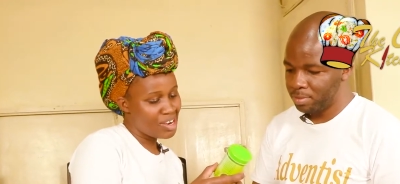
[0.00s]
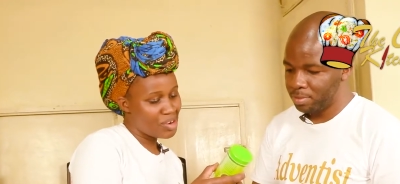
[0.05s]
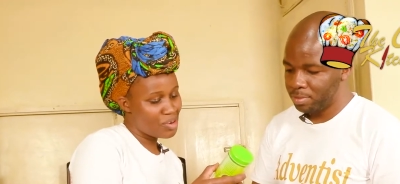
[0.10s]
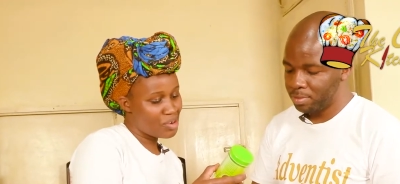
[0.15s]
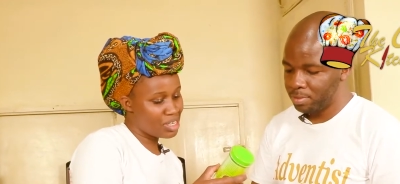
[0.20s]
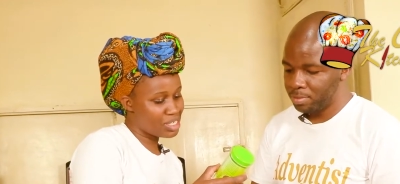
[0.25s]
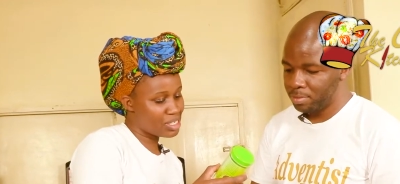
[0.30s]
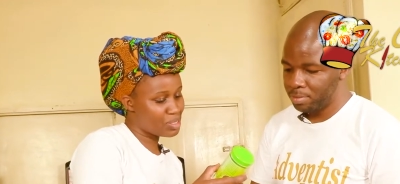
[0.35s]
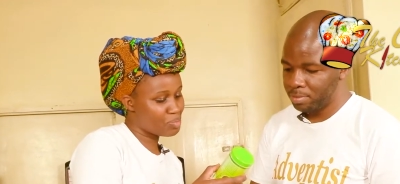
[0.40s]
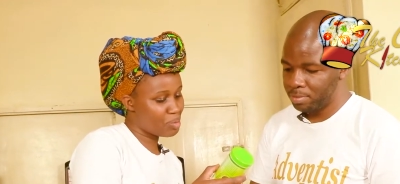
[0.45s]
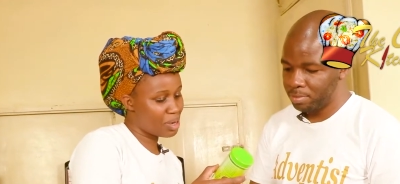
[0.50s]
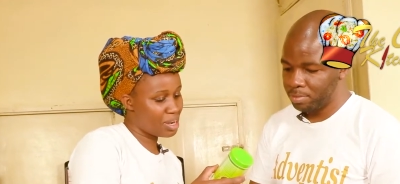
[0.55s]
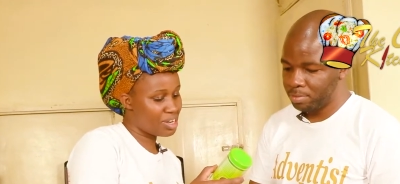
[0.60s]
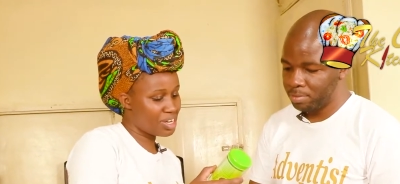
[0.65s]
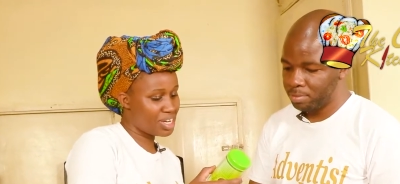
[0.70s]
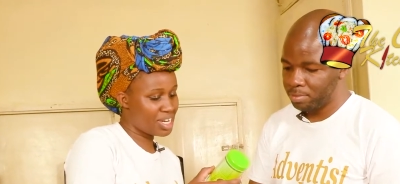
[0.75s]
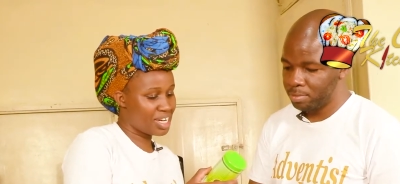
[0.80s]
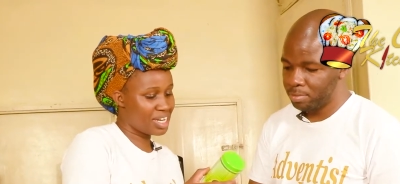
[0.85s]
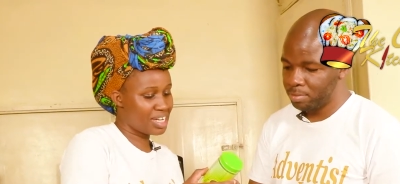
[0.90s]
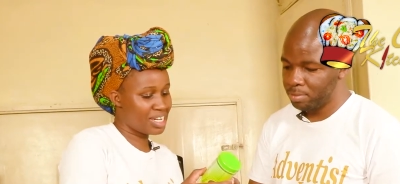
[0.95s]

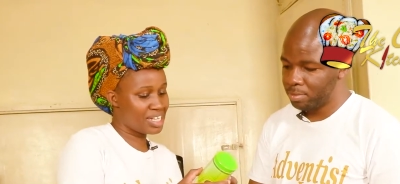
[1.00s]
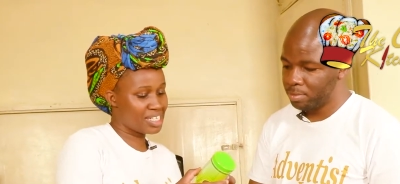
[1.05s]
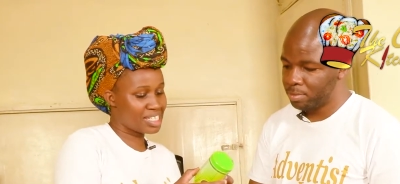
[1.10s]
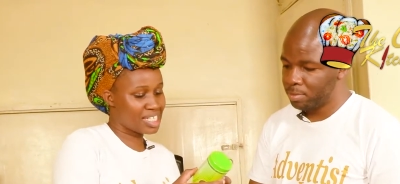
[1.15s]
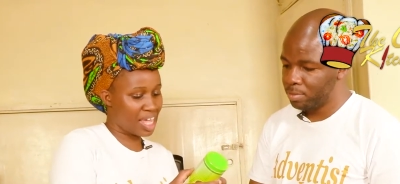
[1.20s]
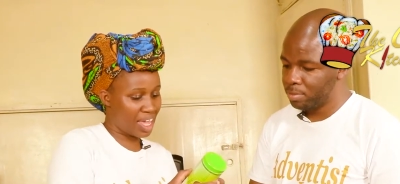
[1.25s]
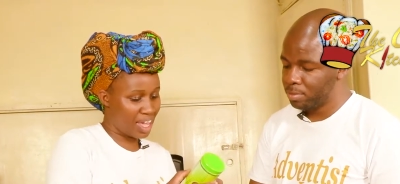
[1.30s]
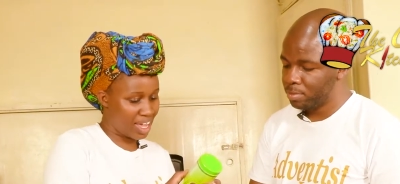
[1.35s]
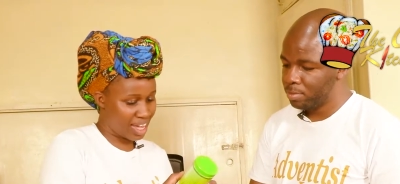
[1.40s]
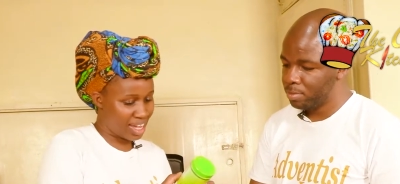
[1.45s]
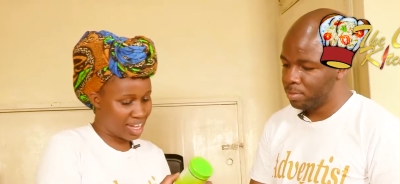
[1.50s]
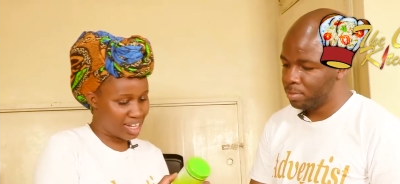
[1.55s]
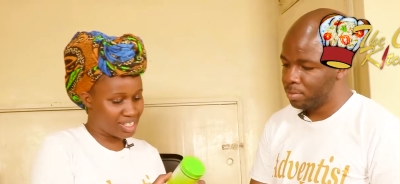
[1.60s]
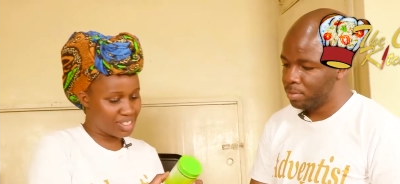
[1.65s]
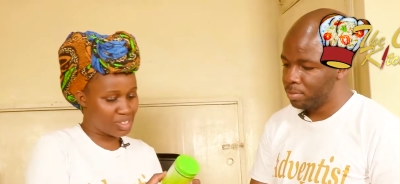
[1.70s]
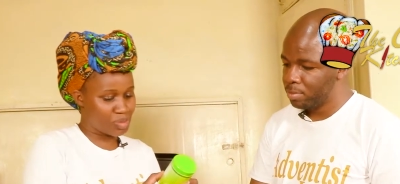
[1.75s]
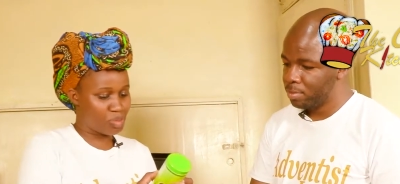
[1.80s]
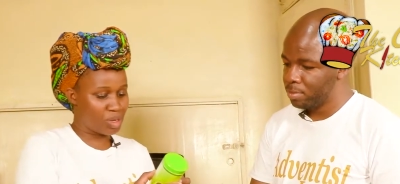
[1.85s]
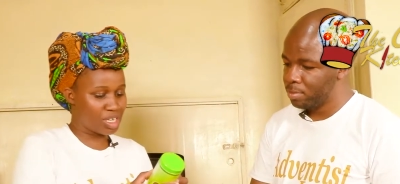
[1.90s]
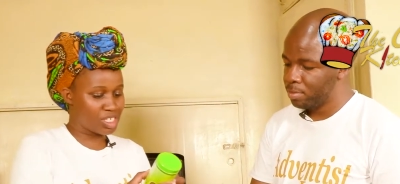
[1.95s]
Speaker 1: rosemary,
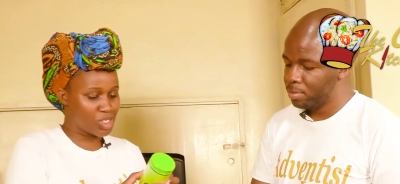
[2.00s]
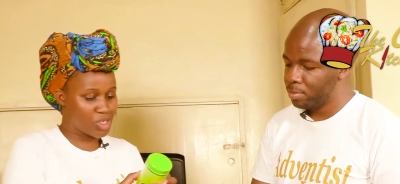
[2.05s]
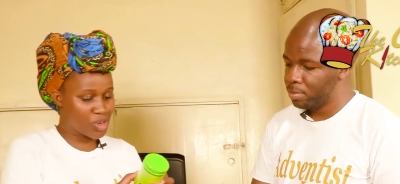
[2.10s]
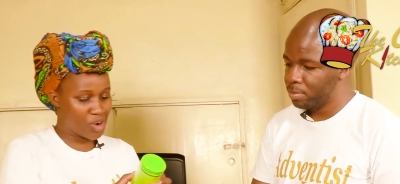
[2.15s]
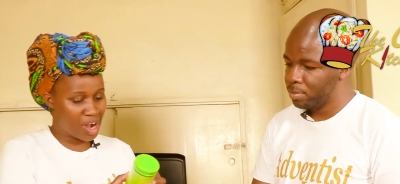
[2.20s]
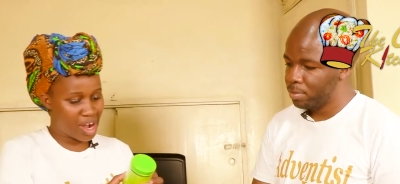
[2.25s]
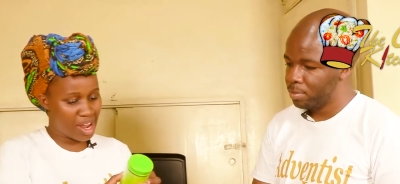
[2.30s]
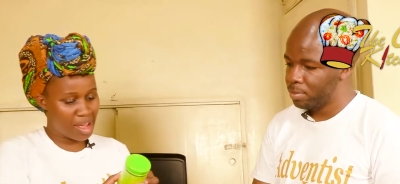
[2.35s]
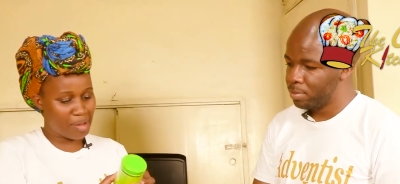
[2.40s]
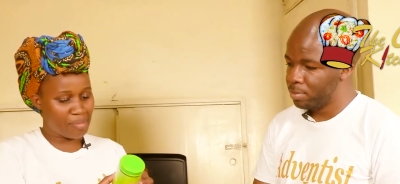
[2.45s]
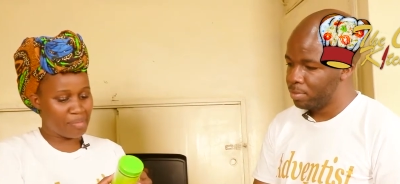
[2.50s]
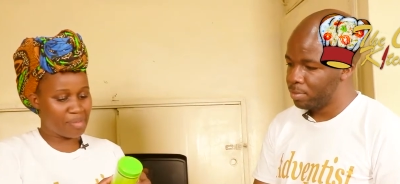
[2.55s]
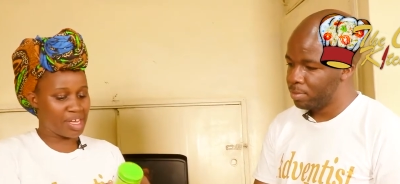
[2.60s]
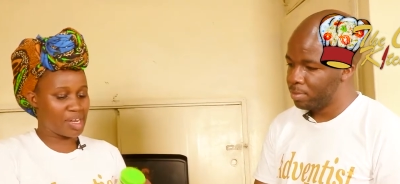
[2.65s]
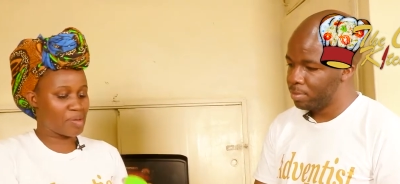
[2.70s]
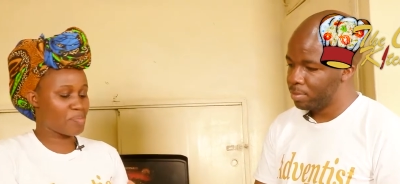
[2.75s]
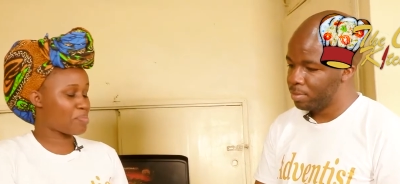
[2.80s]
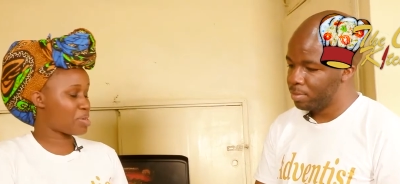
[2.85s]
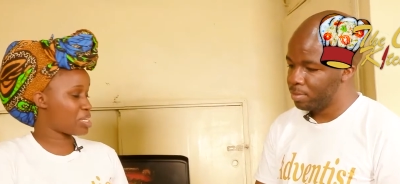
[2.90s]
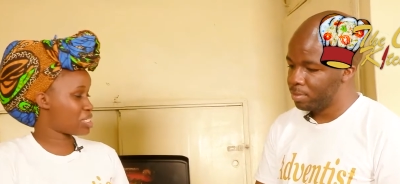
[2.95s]
sage, marjoram
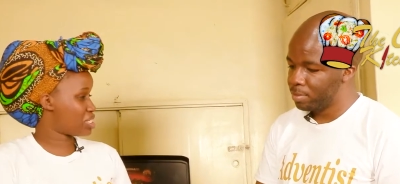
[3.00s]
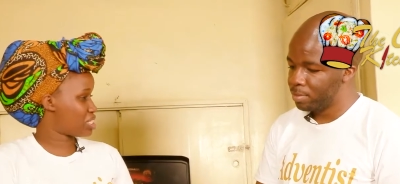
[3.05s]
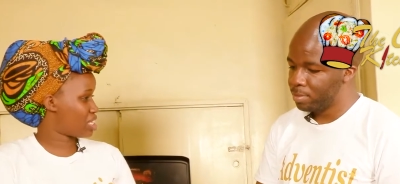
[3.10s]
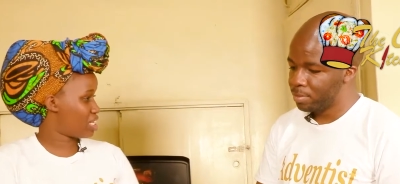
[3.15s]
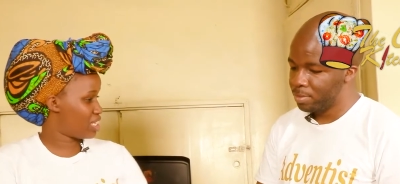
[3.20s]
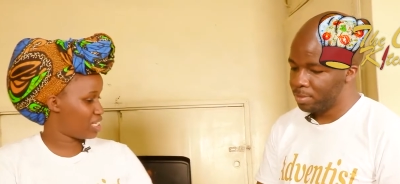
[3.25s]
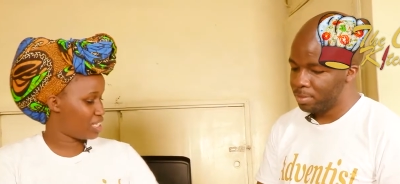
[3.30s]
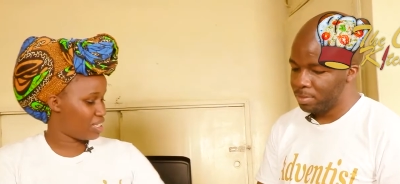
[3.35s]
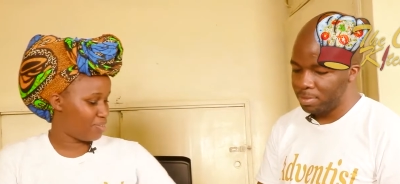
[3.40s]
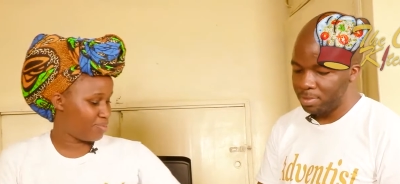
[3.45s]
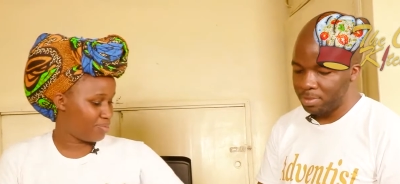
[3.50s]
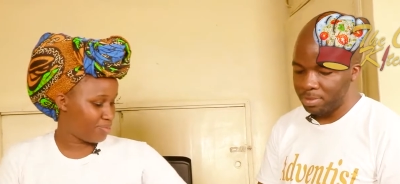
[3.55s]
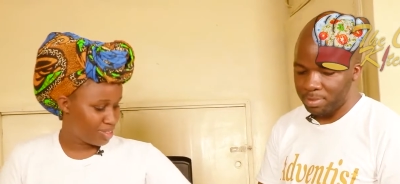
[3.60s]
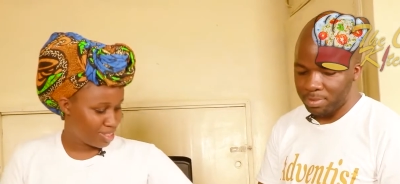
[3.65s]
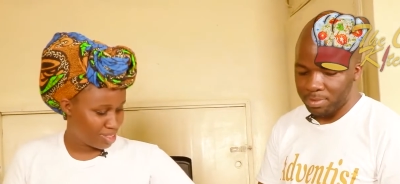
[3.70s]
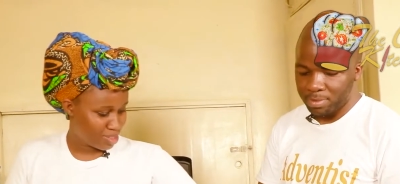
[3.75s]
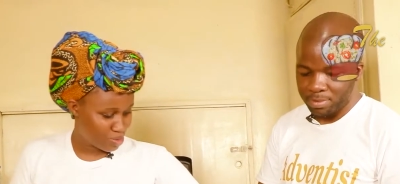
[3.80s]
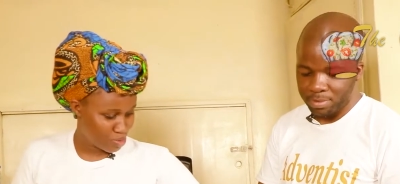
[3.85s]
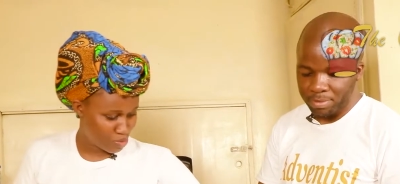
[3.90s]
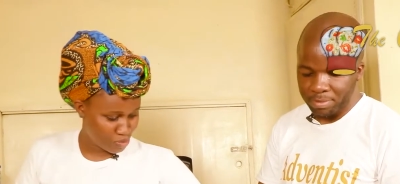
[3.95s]
and parsley
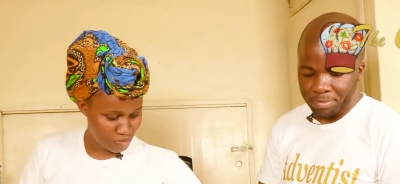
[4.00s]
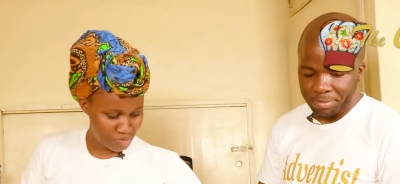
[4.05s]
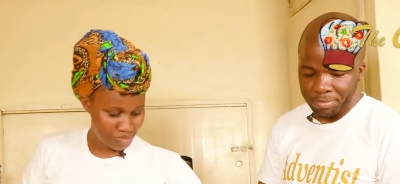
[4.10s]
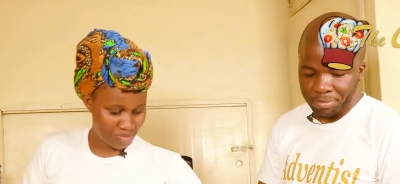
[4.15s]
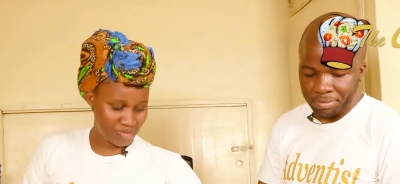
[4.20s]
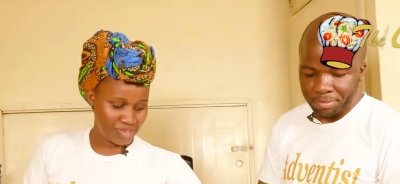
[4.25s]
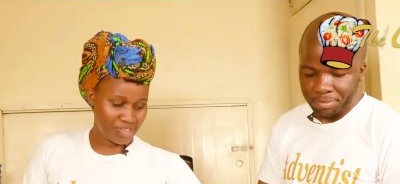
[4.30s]
leaves. So